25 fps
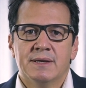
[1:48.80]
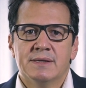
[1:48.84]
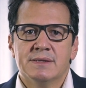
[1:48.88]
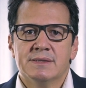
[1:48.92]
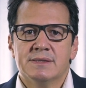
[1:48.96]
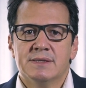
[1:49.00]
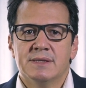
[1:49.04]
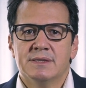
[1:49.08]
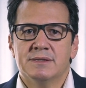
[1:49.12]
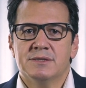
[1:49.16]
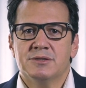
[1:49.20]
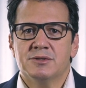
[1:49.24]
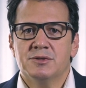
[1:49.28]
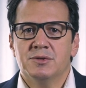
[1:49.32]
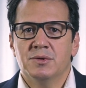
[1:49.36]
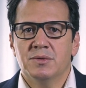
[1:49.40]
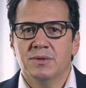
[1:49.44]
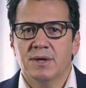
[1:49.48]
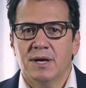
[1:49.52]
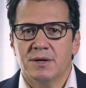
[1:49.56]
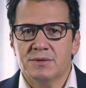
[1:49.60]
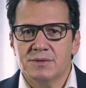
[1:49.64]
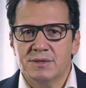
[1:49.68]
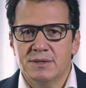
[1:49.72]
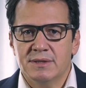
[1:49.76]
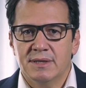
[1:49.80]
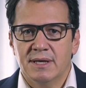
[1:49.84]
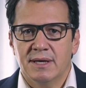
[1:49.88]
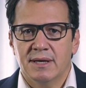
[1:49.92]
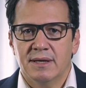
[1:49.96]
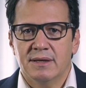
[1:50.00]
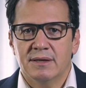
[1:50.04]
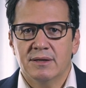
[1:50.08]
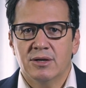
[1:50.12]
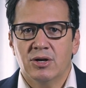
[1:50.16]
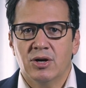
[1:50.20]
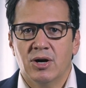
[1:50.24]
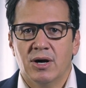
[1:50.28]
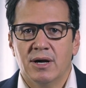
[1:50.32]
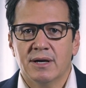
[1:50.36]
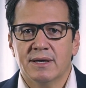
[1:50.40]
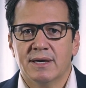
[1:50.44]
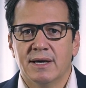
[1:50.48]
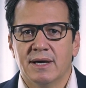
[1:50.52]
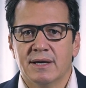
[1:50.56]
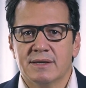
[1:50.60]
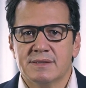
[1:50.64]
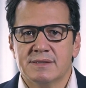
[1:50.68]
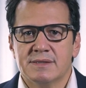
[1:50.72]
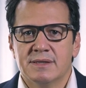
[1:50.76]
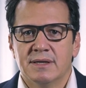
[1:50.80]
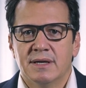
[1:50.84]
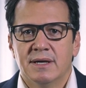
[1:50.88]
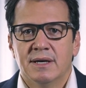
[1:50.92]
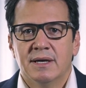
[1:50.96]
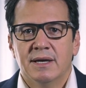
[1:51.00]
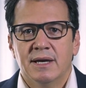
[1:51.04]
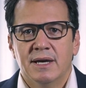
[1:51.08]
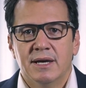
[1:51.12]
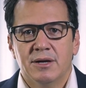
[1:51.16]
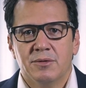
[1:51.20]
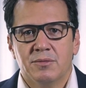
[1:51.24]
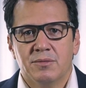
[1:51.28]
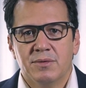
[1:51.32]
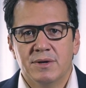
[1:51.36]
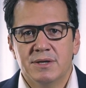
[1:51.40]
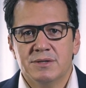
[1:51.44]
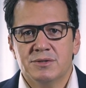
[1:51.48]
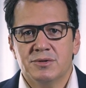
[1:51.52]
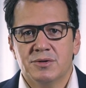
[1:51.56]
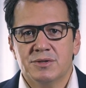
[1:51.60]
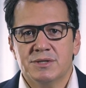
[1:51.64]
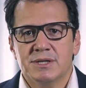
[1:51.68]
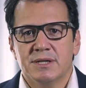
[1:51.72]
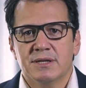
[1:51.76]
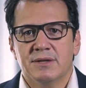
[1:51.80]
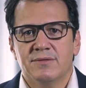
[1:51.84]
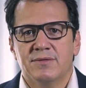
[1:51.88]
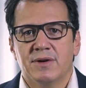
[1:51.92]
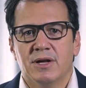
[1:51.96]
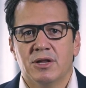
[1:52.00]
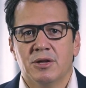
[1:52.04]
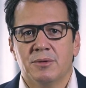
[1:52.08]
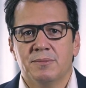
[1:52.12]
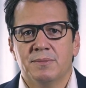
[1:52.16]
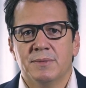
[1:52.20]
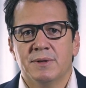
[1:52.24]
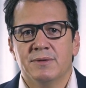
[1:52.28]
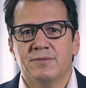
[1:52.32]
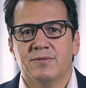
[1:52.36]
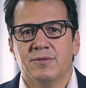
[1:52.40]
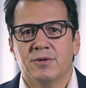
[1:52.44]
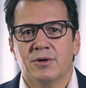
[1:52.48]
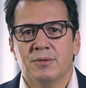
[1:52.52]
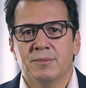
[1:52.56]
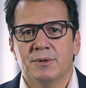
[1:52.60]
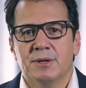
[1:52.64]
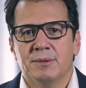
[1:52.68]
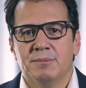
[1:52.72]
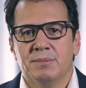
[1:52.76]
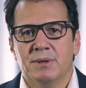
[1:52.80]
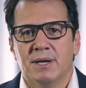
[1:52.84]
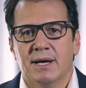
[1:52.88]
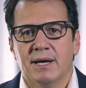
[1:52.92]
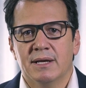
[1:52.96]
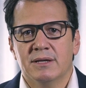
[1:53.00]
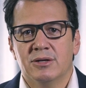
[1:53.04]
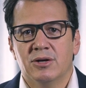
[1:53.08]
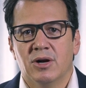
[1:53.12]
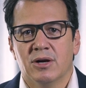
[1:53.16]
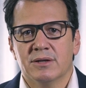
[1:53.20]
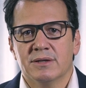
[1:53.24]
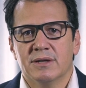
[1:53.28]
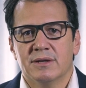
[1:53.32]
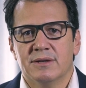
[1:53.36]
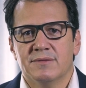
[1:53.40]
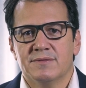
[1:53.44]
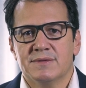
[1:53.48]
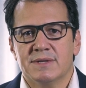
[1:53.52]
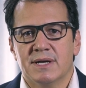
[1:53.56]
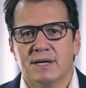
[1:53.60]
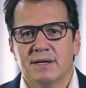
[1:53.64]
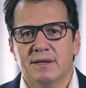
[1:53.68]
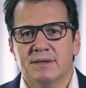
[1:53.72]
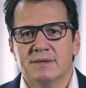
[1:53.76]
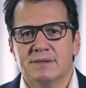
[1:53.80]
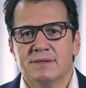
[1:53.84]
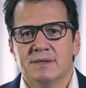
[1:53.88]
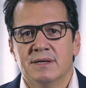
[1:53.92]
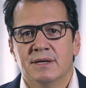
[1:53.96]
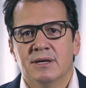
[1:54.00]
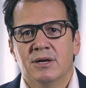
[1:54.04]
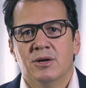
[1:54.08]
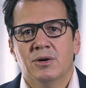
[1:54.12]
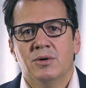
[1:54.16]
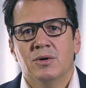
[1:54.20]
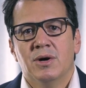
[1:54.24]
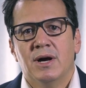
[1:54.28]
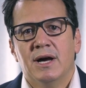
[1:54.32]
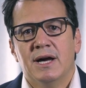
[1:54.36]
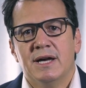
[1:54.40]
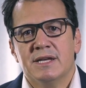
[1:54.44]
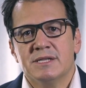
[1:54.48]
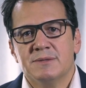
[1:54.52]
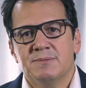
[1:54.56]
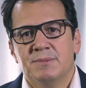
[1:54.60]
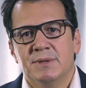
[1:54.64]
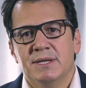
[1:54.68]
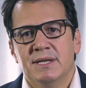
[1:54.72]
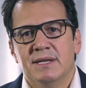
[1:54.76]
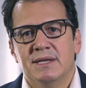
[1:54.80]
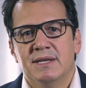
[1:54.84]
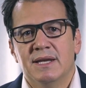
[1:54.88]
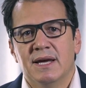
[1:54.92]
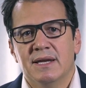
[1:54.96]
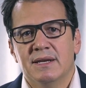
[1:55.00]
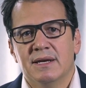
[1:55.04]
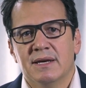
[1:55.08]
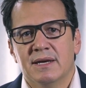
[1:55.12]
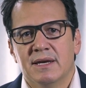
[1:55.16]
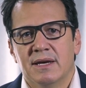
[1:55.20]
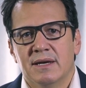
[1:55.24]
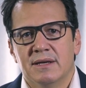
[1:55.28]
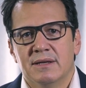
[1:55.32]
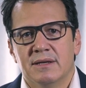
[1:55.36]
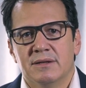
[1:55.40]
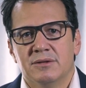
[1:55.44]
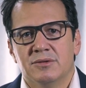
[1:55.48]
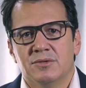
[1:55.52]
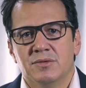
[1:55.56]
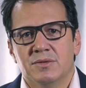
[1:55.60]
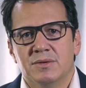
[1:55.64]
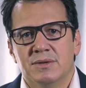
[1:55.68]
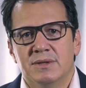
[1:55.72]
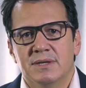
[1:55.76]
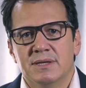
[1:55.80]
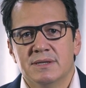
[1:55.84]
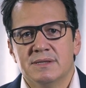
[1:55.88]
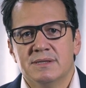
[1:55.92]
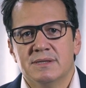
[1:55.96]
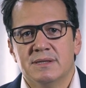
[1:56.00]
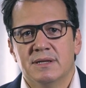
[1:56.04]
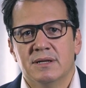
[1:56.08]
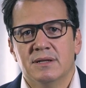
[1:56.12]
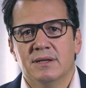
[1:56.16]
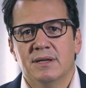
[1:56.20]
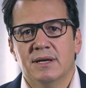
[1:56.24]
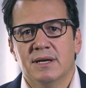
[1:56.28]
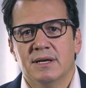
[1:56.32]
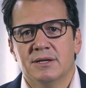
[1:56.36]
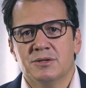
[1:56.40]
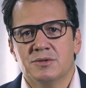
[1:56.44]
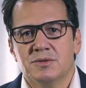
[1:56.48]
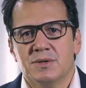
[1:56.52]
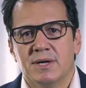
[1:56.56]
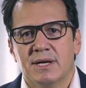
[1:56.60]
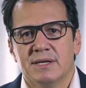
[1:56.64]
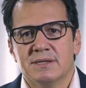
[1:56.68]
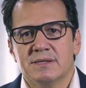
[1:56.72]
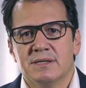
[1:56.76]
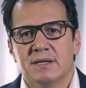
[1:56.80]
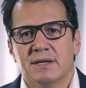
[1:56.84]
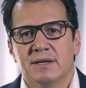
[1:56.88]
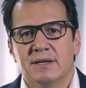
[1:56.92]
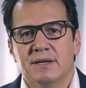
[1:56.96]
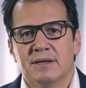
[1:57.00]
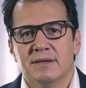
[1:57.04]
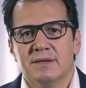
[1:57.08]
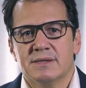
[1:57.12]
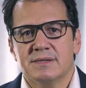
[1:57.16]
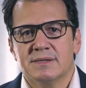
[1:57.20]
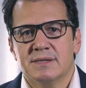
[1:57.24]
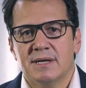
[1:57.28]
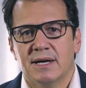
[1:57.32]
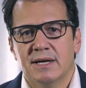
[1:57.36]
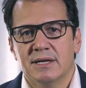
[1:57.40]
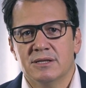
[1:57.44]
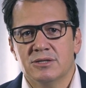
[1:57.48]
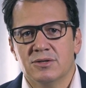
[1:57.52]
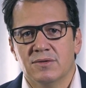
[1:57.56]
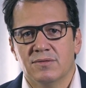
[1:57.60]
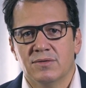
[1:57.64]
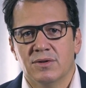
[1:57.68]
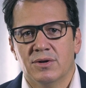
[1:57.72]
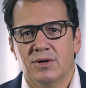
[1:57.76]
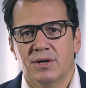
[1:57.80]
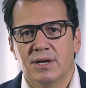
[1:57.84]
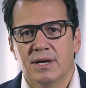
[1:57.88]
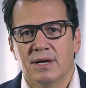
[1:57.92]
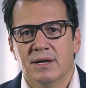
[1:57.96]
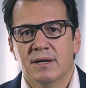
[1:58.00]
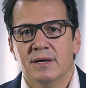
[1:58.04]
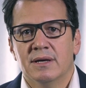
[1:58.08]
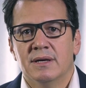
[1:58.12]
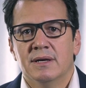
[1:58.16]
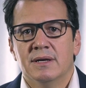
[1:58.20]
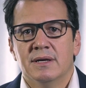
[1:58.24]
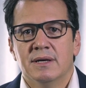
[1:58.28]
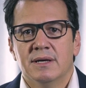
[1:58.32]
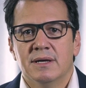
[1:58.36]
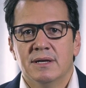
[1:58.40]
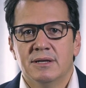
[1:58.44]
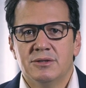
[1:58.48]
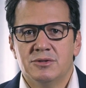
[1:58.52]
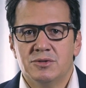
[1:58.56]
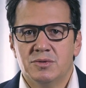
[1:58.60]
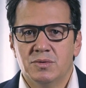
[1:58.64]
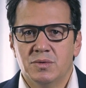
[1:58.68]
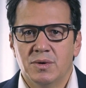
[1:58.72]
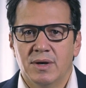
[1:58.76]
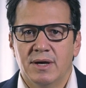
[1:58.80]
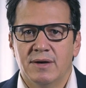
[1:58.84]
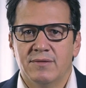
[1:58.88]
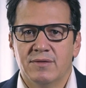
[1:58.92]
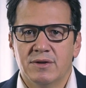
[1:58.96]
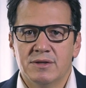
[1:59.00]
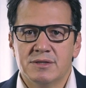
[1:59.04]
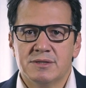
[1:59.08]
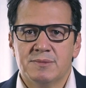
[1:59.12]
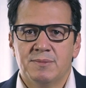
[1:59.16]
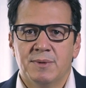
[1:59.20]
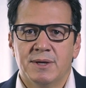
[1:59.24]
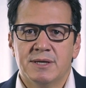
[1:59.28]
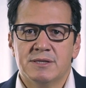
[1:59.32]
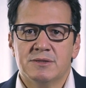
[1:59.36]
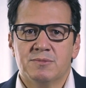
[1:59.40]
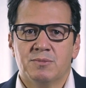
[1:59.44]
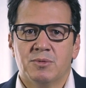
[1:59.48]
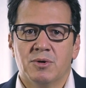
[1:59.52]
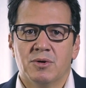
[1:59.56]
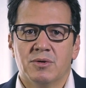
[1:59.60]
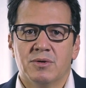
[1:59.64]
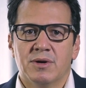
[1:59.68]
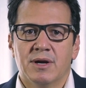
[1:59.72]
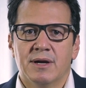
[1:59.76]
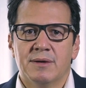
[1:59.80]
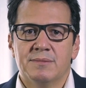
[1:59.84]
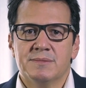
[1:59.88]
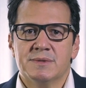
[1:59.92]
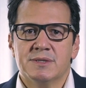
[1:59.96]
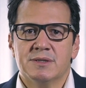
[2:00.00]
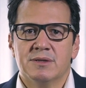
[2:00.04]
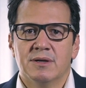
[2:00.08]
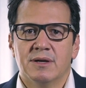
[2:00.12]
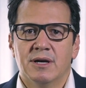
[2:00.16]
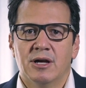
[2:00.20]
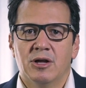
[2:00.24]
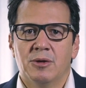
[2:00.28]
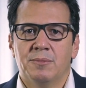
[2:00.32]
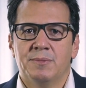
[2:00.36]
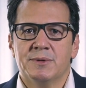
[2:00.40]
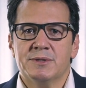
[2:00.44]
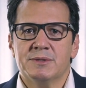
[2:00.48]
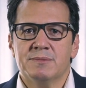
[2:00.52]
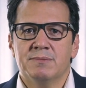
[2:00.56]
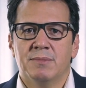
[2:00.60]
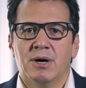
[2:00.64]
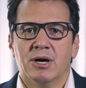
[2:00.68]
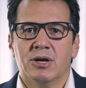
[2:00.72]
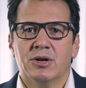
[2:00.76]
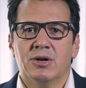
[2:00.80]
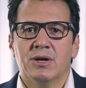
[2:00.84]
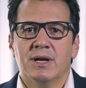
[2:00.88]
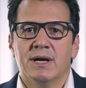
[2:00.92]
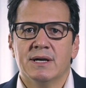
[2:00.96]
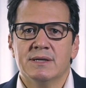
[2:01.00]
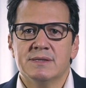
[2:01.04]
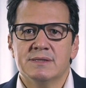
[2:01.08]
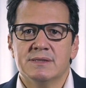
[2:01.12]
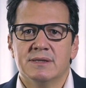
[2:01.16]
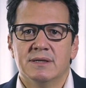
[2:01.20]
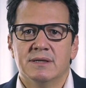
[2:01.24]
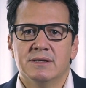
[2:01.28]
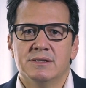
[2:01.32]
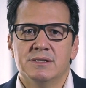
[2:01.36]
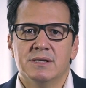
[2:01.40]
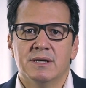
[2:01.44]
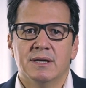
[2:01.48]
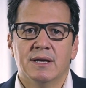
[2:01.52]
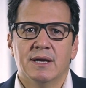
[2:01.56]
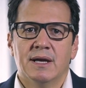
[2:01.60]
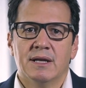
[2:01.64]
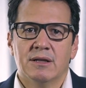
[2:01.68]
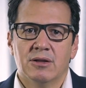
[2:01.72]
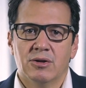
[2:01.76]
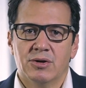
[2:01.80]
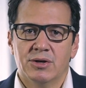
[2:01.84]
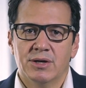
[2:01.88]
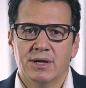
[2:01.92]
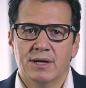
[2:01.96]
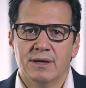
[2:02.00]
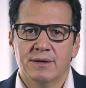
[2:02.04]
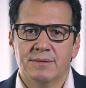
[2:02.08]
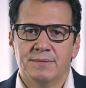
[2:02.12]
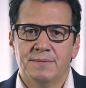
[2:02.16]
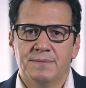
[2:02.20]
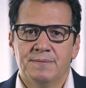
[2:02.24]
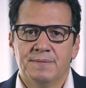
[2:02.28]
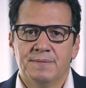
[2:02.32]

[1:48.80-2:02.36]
Since 2010, COGx, a research and development firm in applied cognitive science, has been dedicated to distilling and translating the science of learning into evidence-based programs to help us modernize teaching and learning.